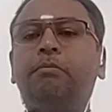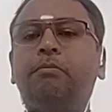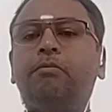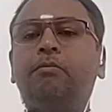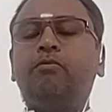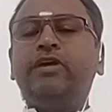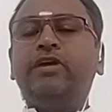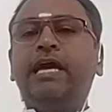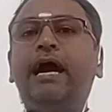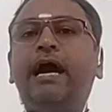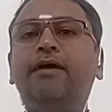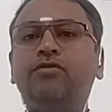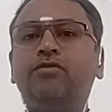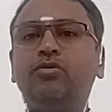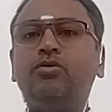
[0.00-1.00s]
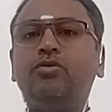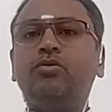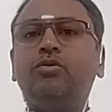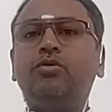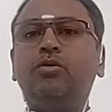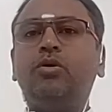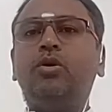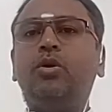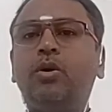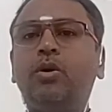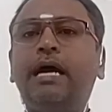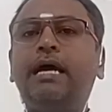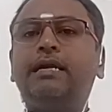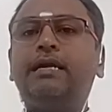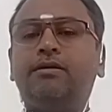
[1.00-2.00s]
we have to look
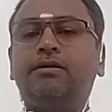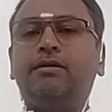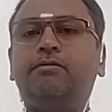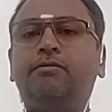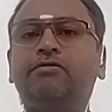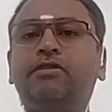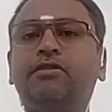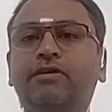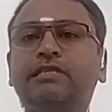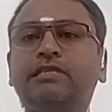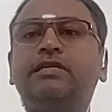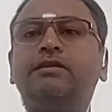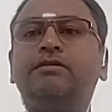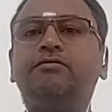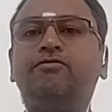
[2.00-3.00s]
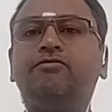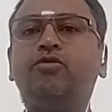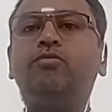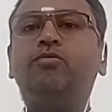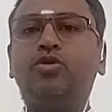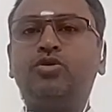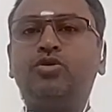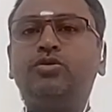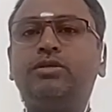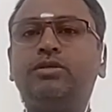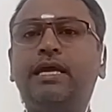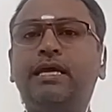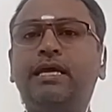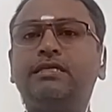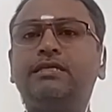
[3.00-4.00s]
at, the first and foremost
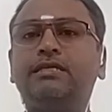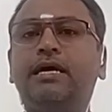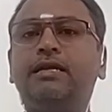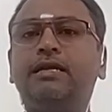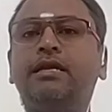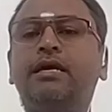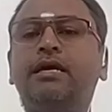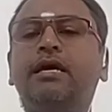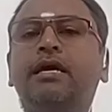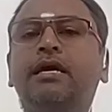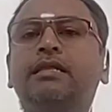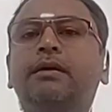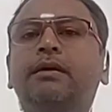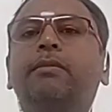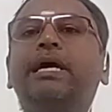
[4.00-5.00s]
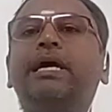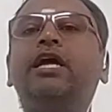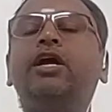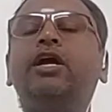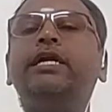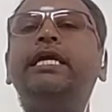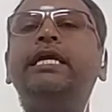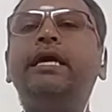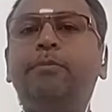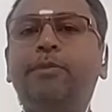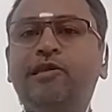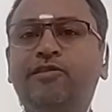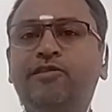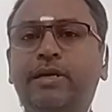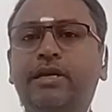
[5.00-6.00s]
thing is that the minority
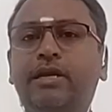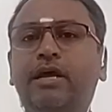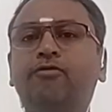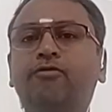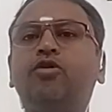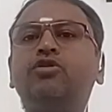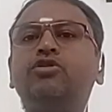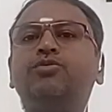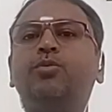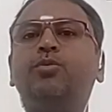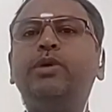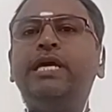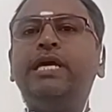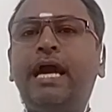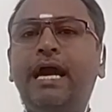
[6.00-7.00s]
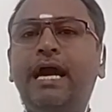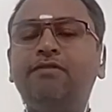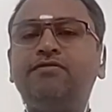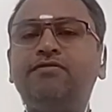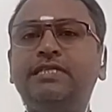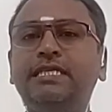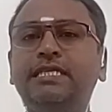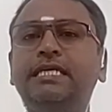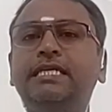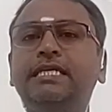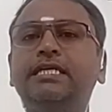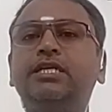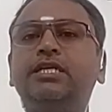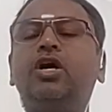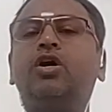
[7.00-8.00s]
appeasement. Of course, we have seen
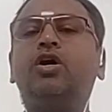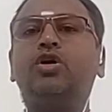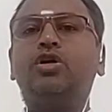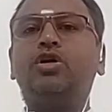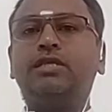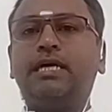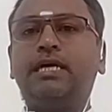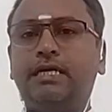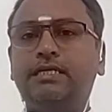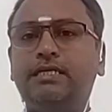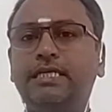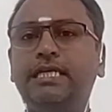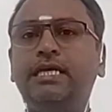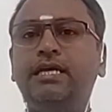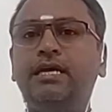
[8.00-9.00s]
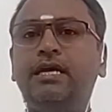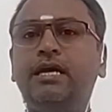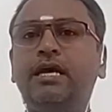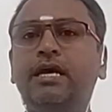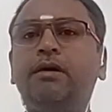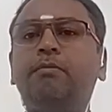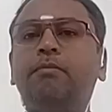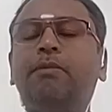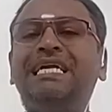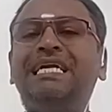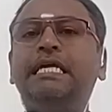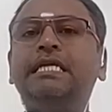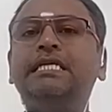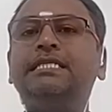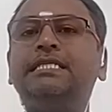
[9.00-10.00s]
it across the country, but
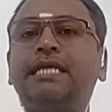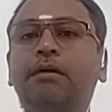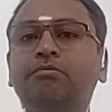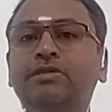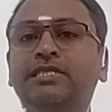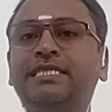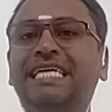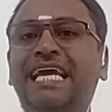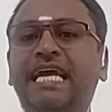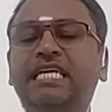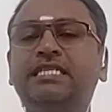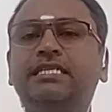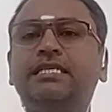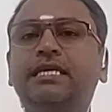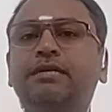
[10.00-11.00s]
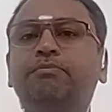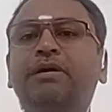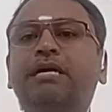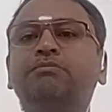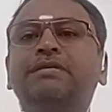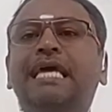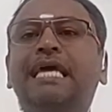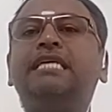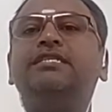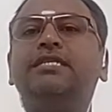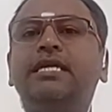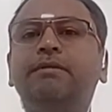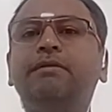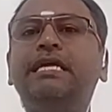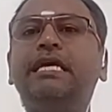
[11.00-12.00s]
in some states, it becomes
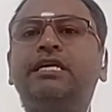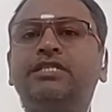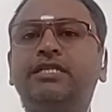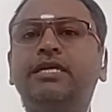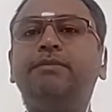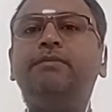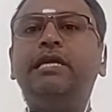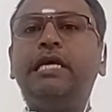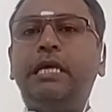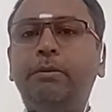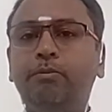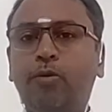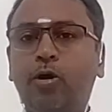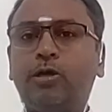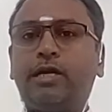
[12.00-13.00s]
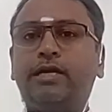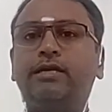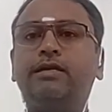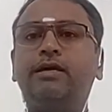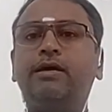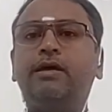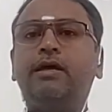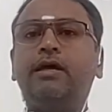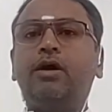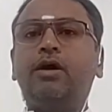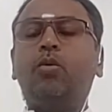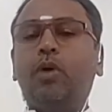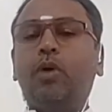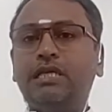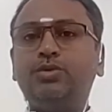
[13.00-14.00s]
extremely, extremely important.
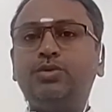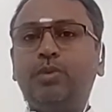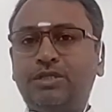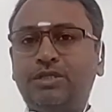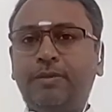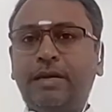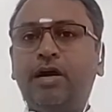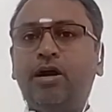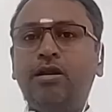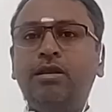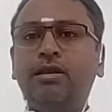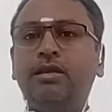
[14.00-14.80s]
One is West Bengal